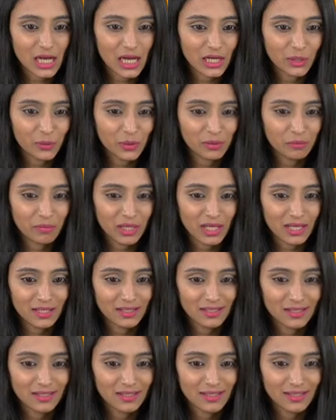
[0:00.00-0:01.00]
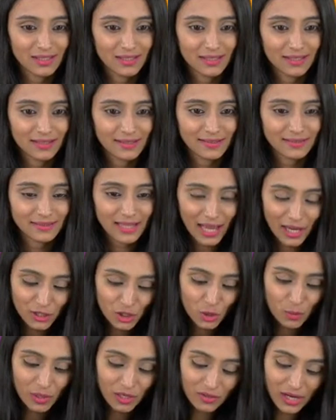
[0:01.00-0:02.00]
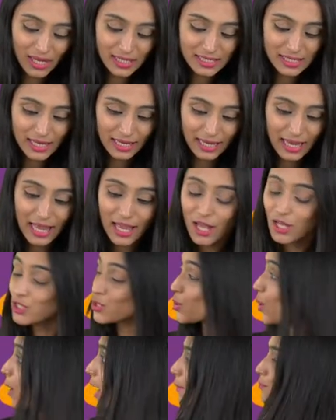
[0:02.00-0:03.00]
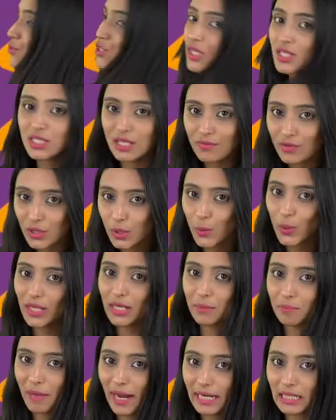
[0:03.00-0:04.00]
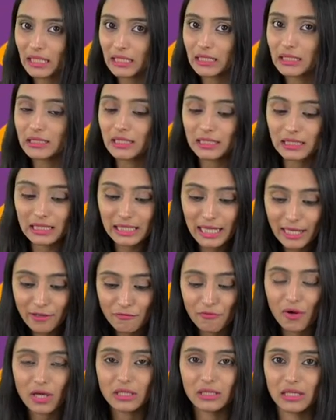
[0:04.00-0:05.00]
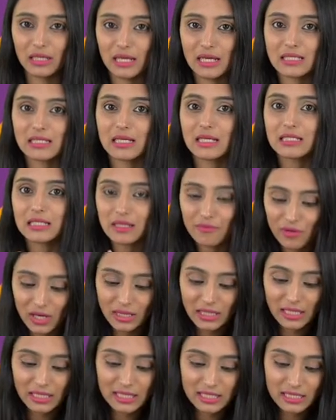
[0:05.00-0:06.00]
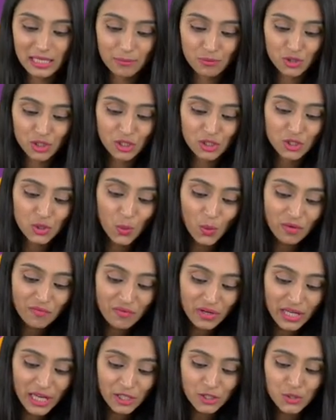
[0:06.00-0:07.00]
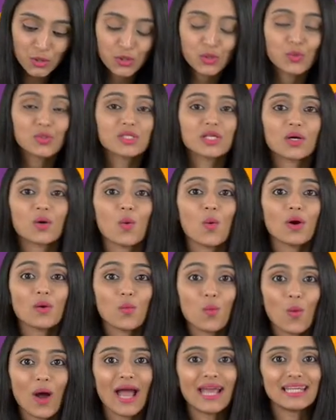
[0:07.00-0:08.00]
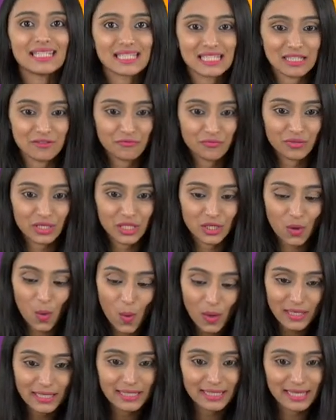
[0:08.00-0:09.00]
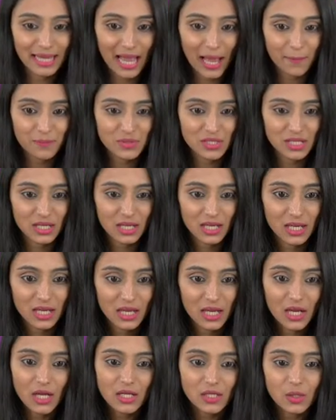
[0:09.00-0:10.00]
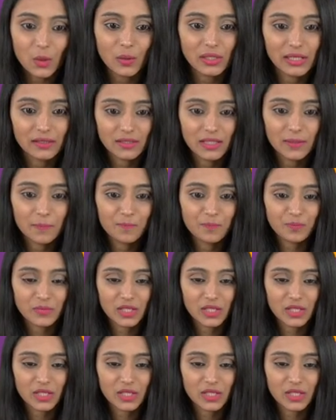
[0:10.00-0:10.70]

Art with me. Thank you, Balraj Singh. So I'm just giving you a reminder. The link for this is given in the description. Don't forget to use the code Y T free, all in caps. No, Nitin,